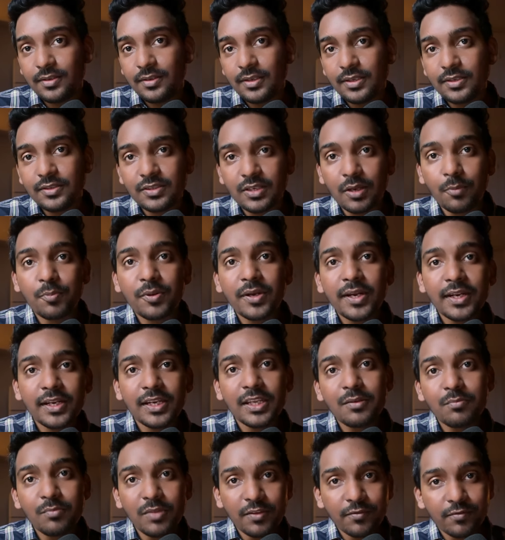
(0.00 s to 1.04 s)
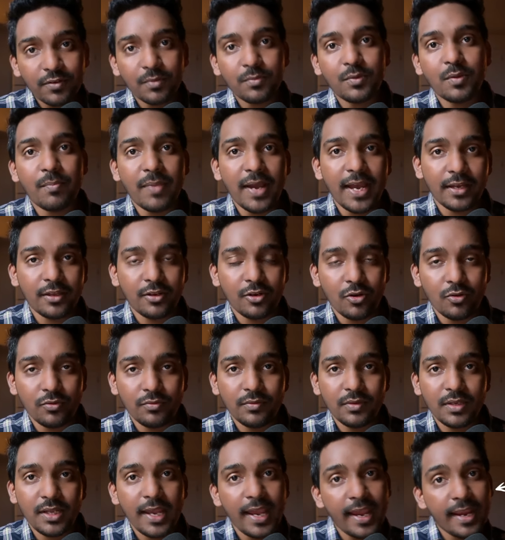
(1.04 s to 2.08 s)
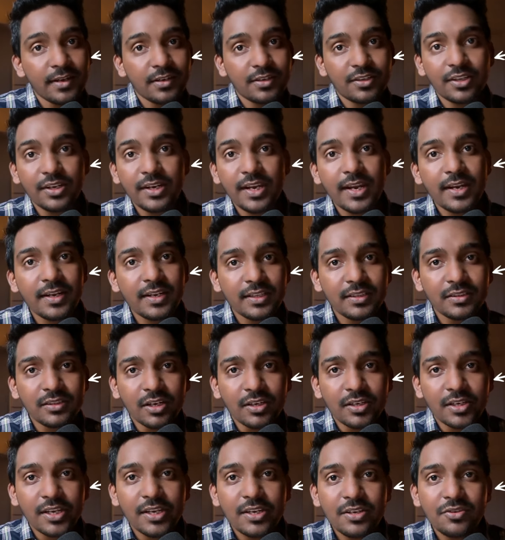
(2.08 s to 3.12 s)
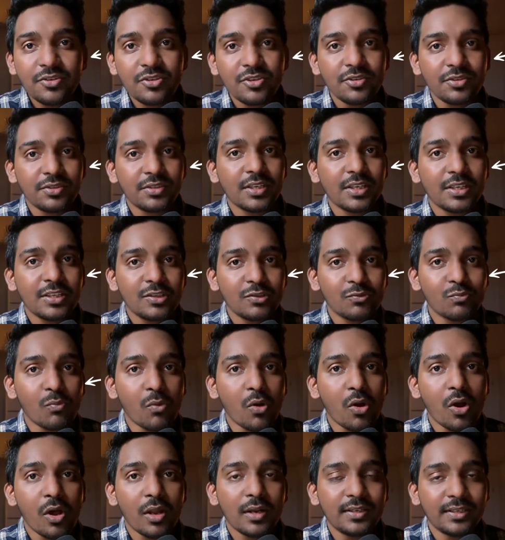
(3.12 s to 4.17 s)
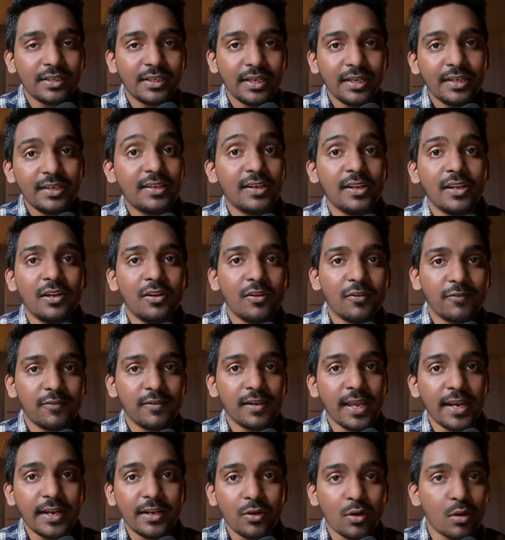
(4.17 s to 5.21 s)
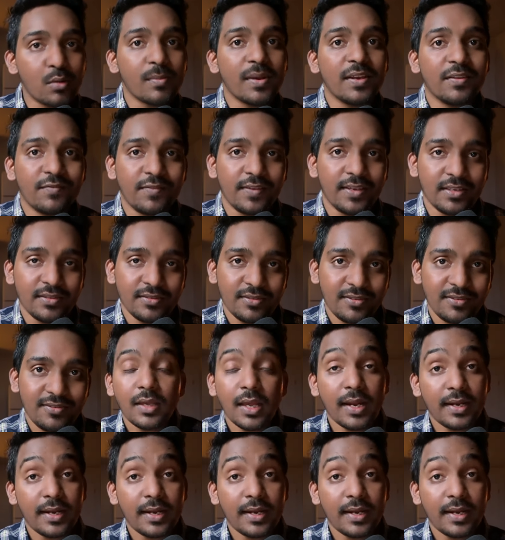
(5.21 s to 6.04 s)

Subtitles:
is separating me from the background and creating that interesting small detail of light on my face.